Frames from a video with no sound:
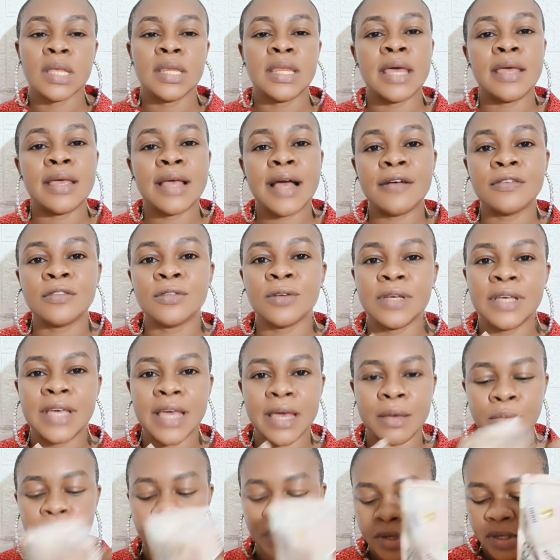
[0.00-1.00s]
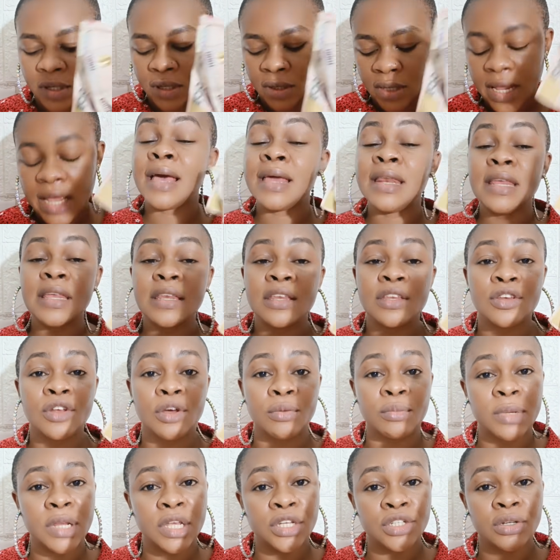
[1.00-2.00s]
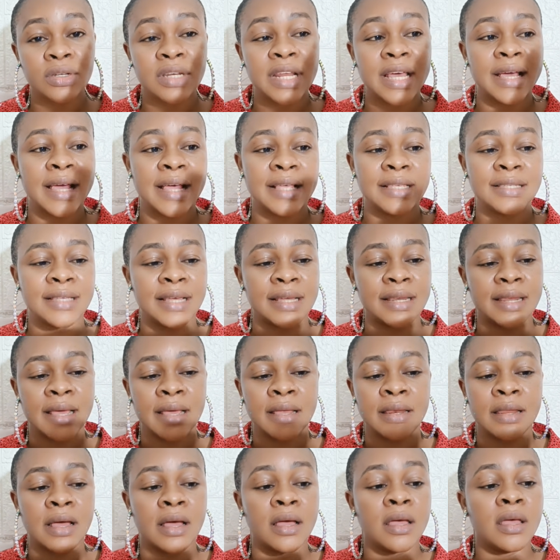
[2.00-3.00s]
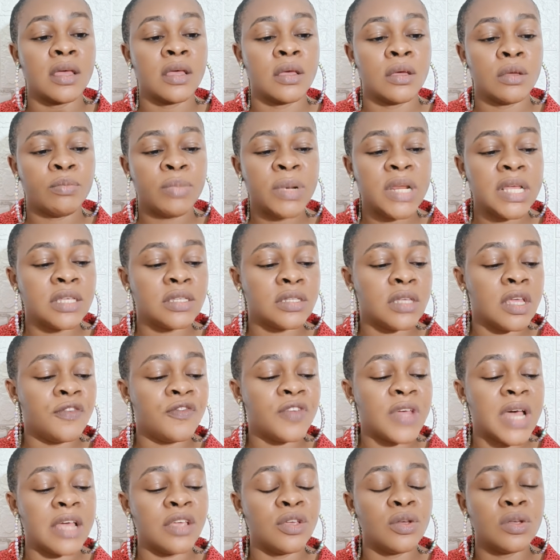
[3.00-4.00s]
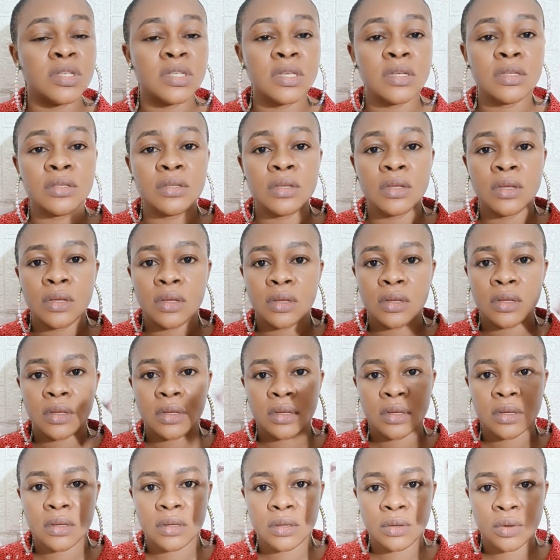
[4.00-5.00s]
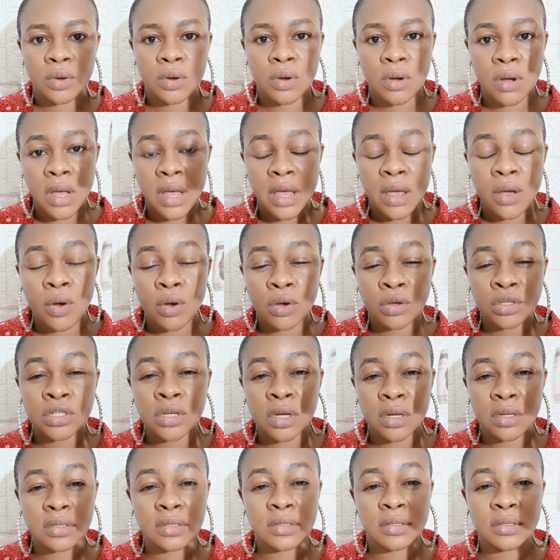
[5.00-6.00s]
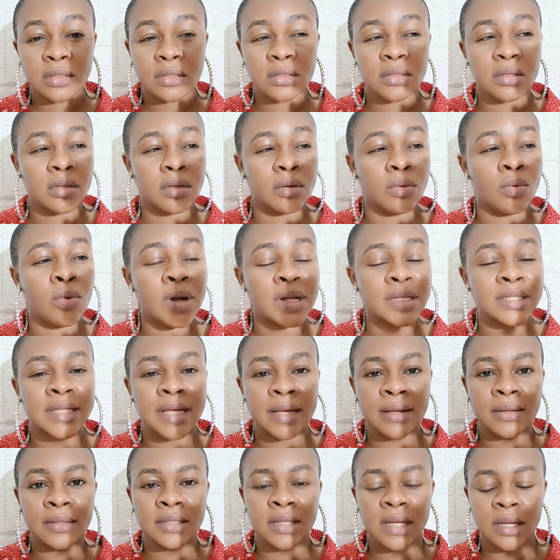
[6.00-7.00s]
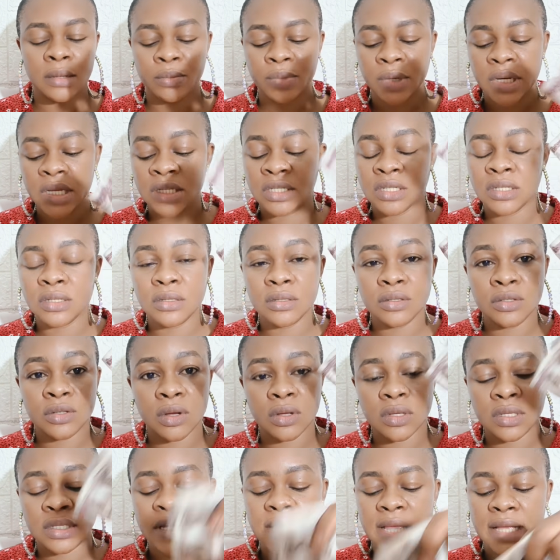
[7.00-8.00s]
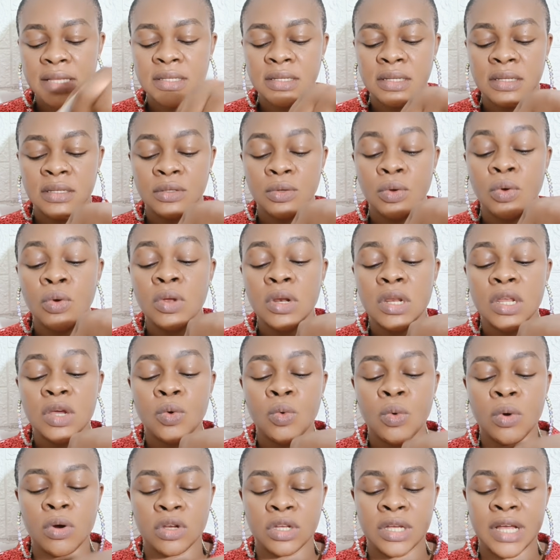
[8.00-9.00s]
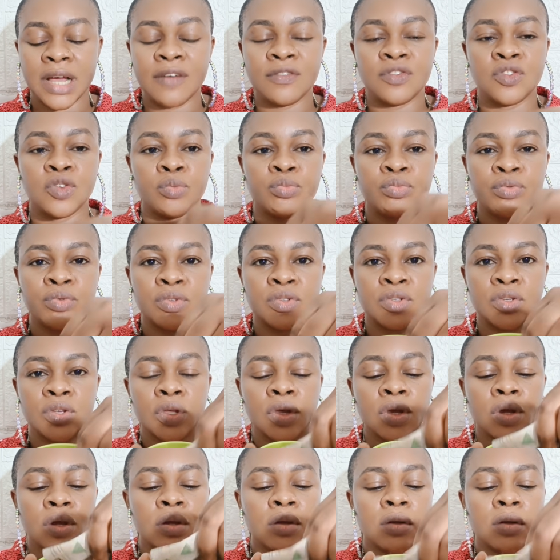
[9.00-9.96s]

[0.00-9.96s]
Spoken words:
Then you have to get money, any denomination, like I said earlier. Please, if you are using just 1,000, please just get it. Only one you have to put.